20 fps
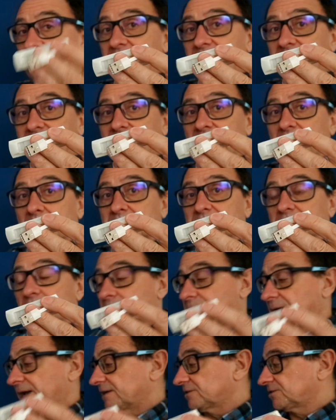this
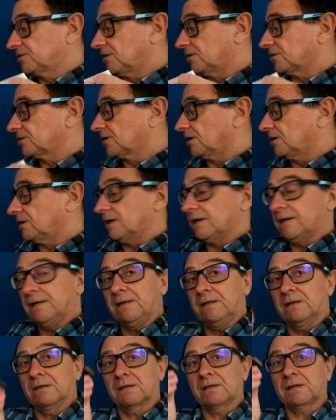laptop has not got
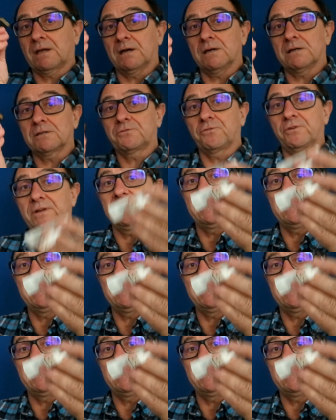a card